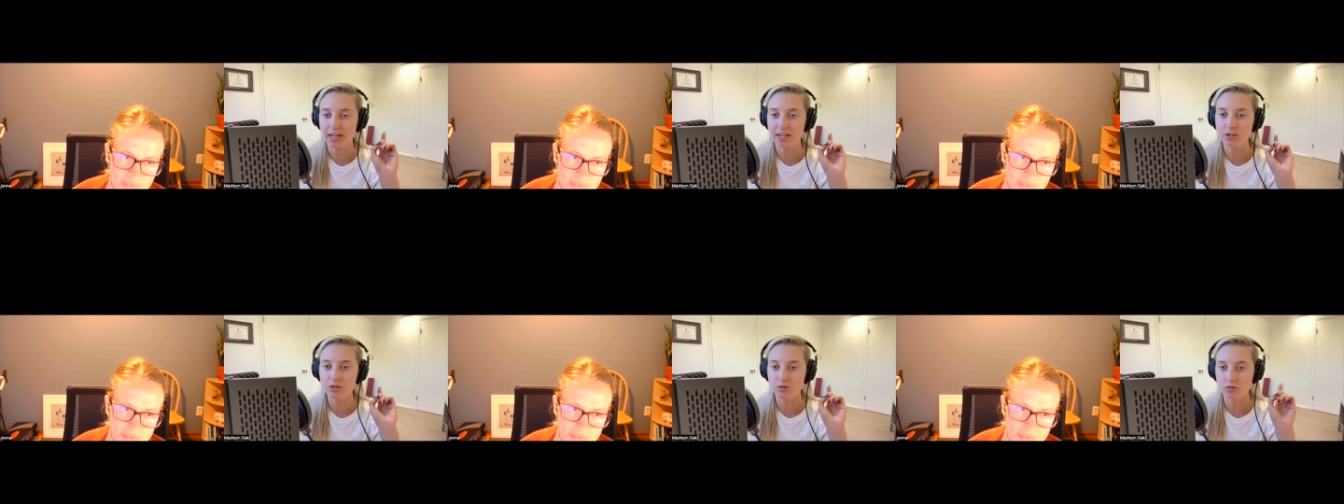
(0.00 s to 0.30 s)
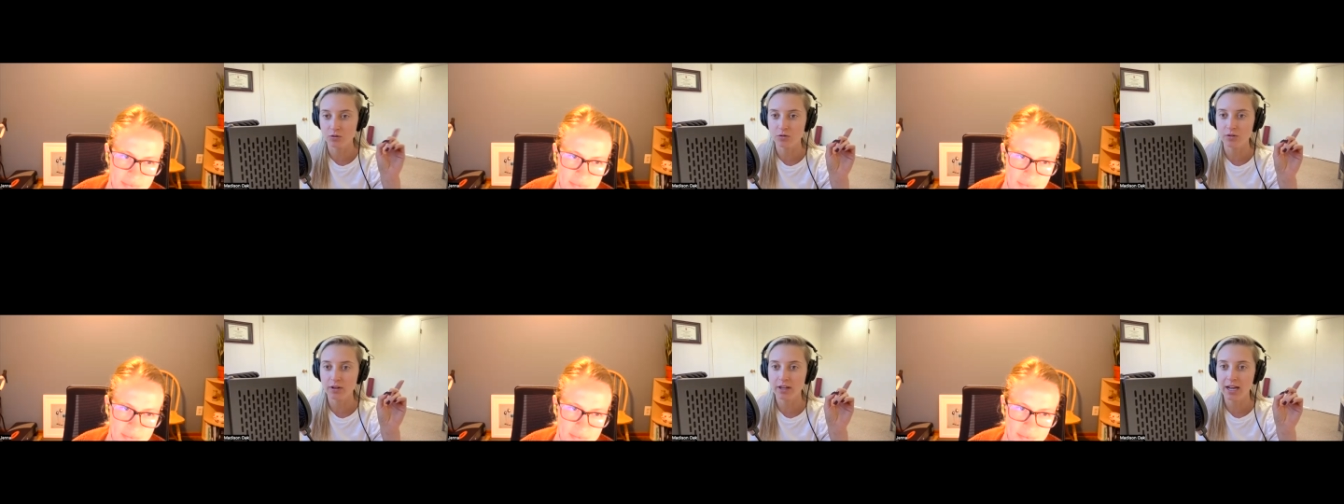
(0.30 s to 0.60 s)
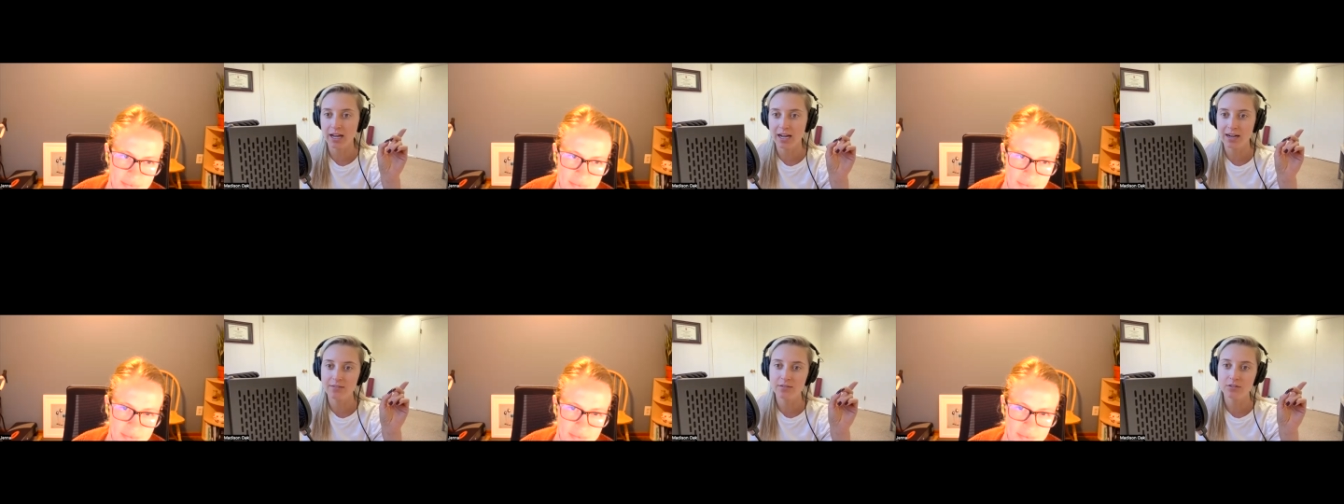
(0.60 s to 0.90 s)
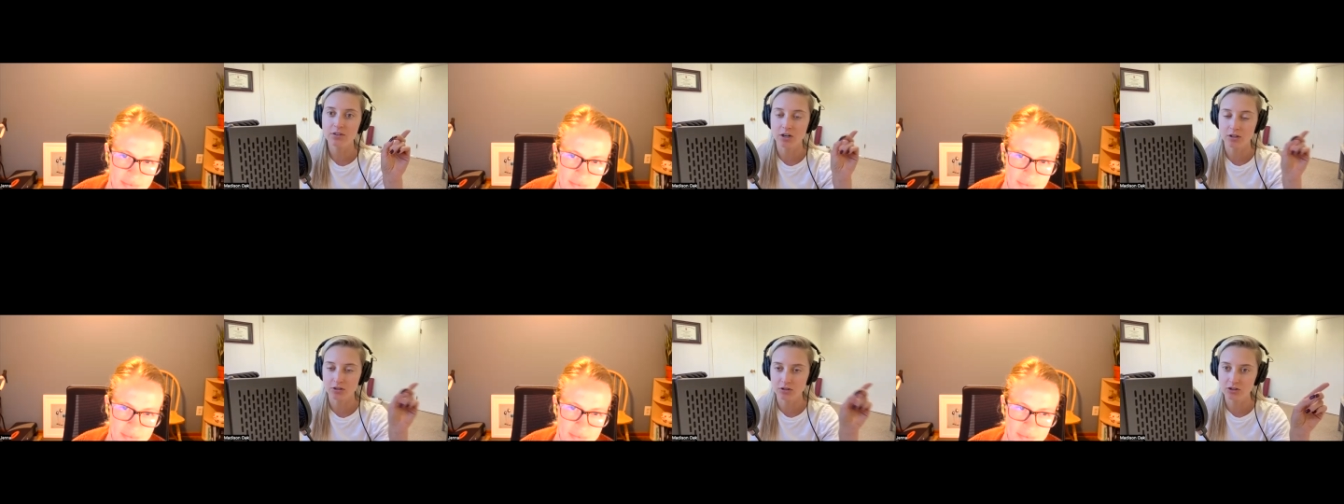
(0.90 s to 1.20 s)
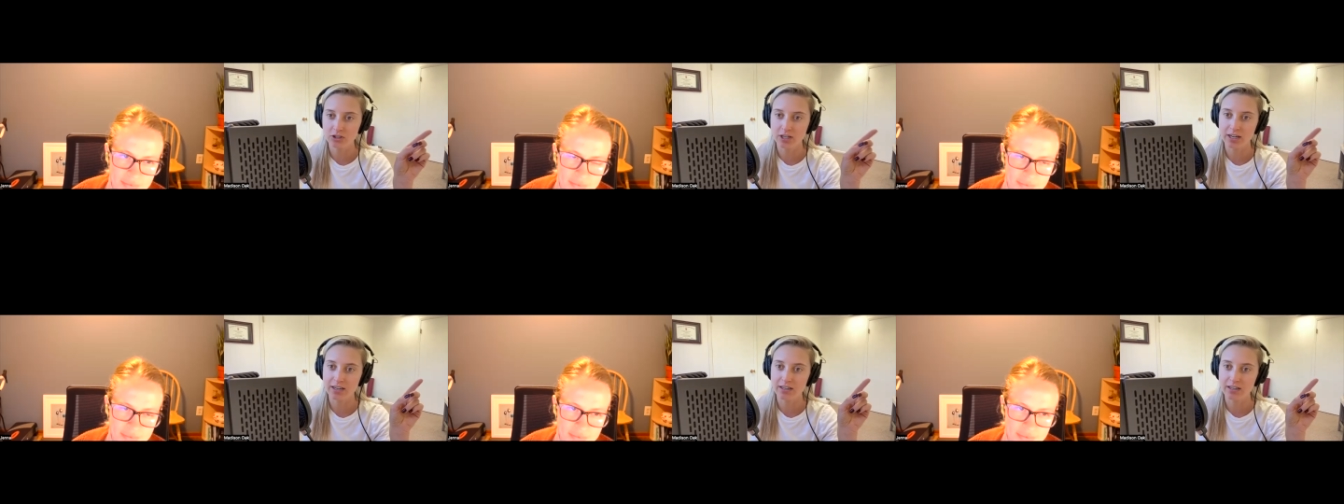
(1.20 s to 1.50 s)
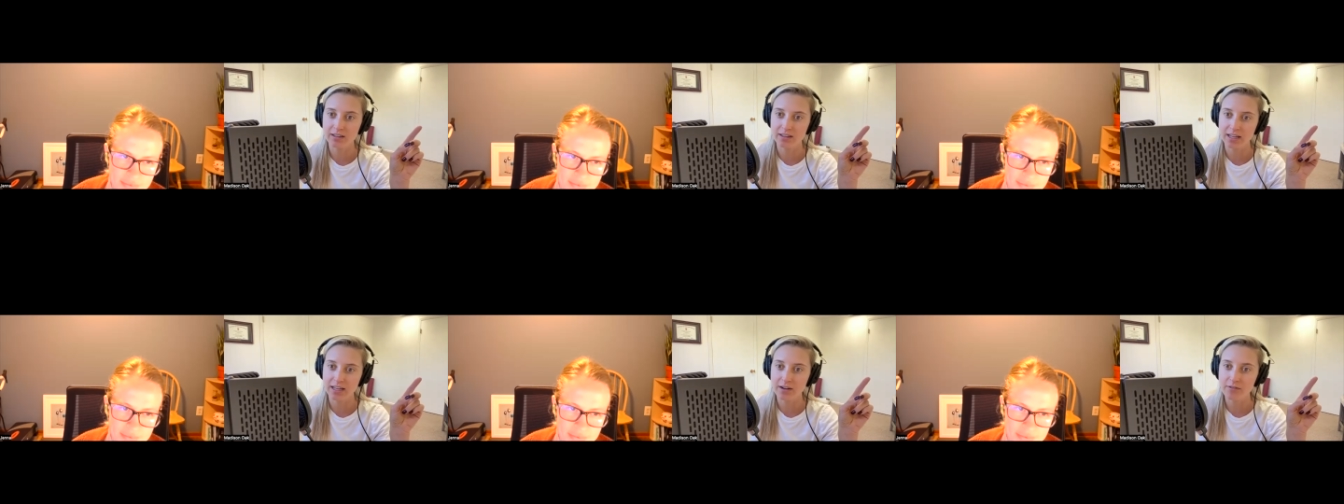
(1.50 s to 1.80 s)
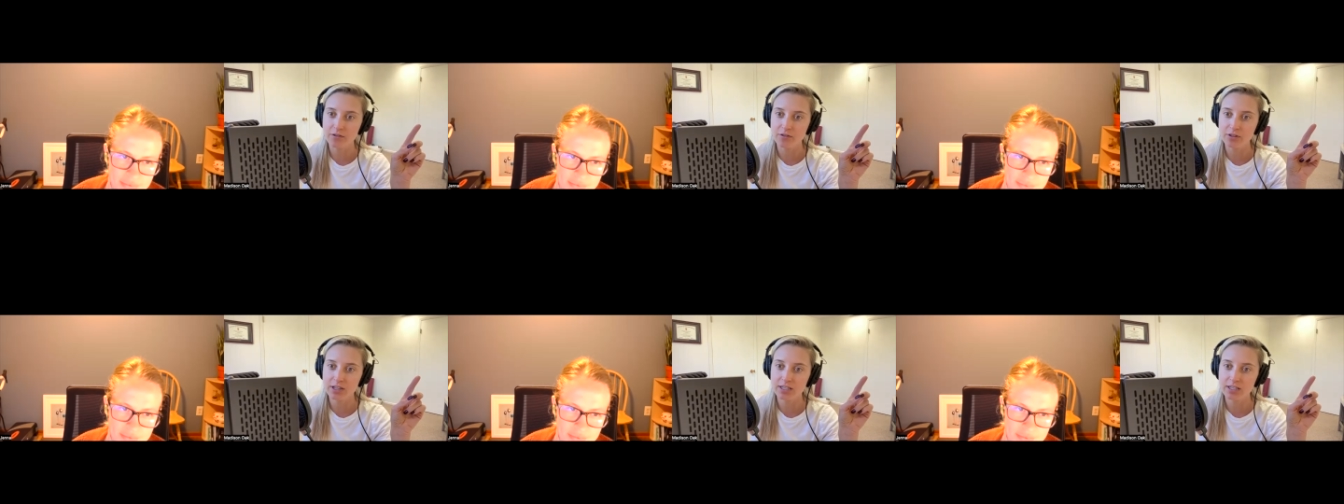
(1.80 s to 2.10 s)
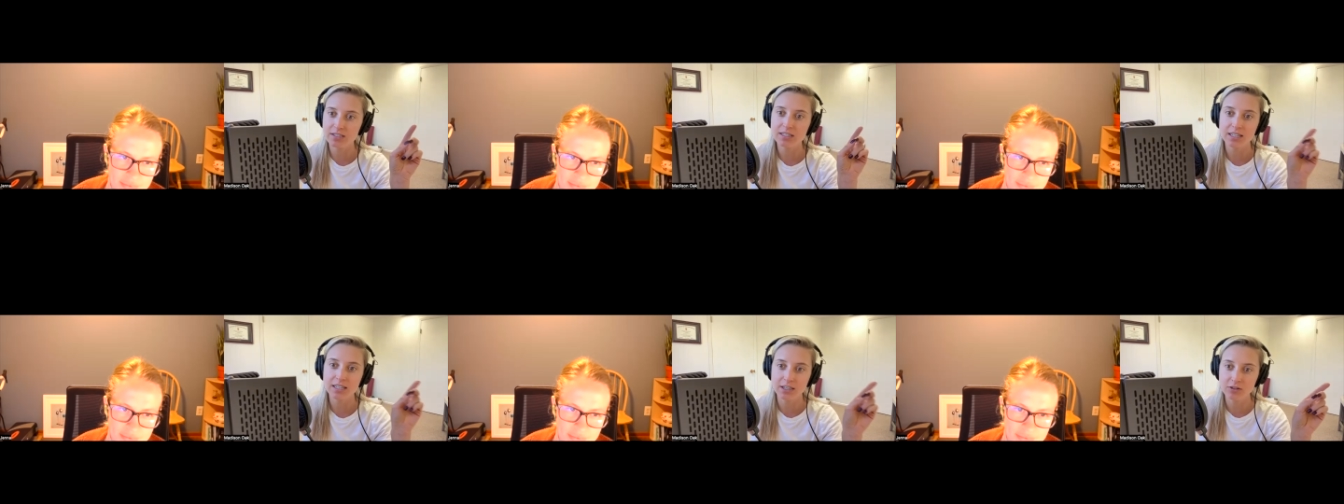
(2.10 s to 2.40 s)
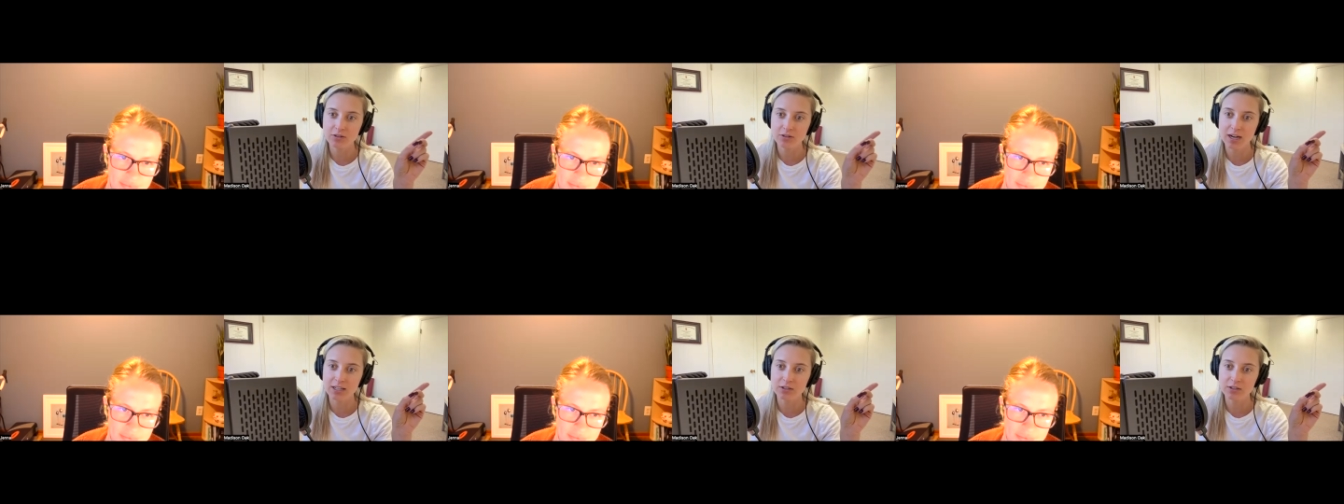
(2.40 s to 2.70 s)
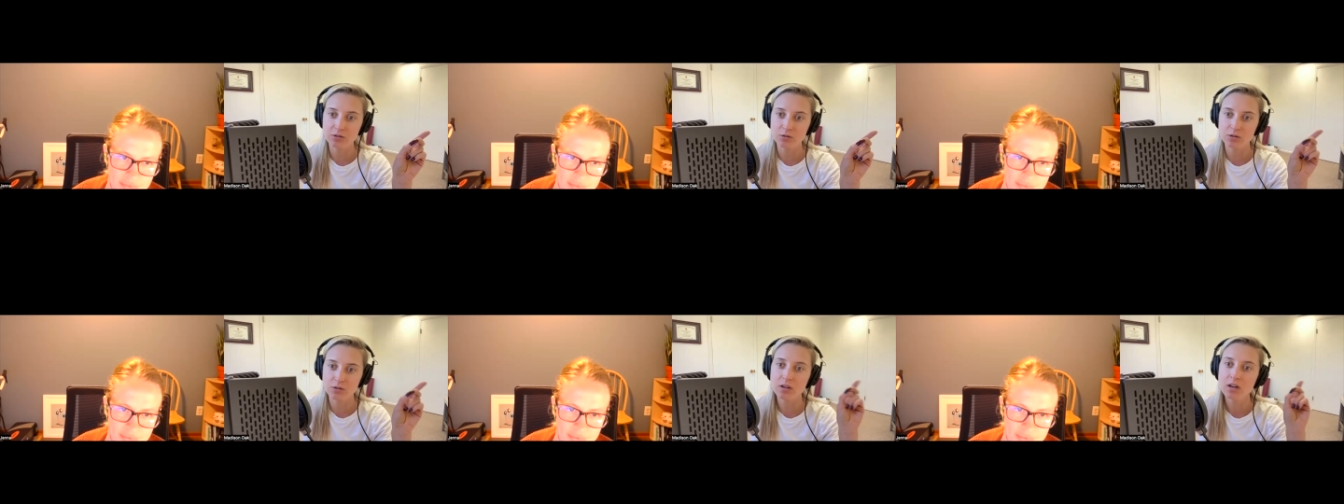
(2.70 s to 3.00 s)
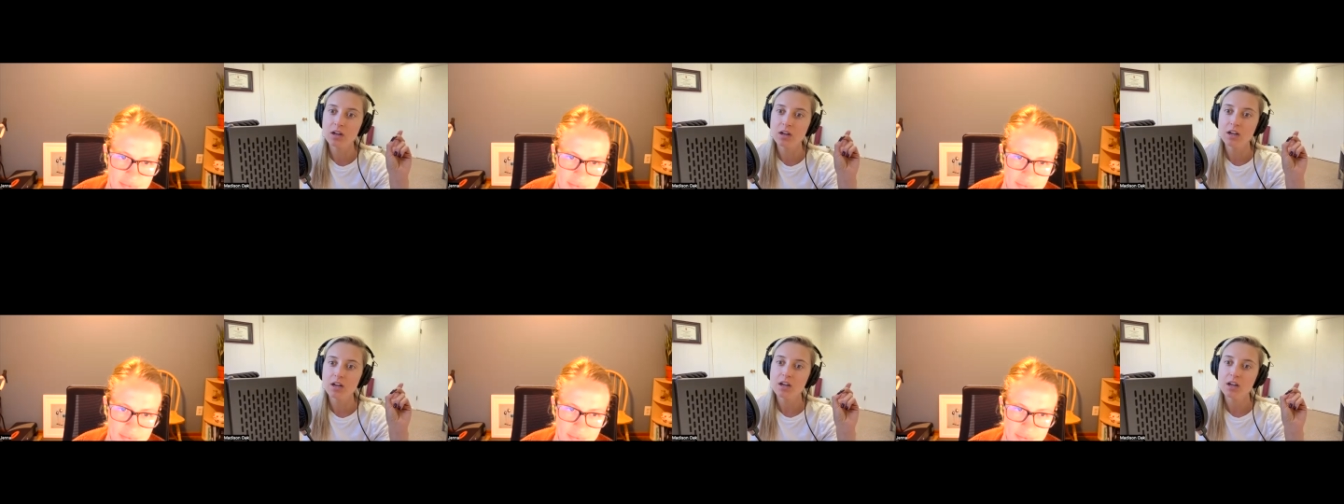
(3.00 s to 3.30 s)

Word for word: And truly, I have Doctor Jenna to thank for this. In grad school,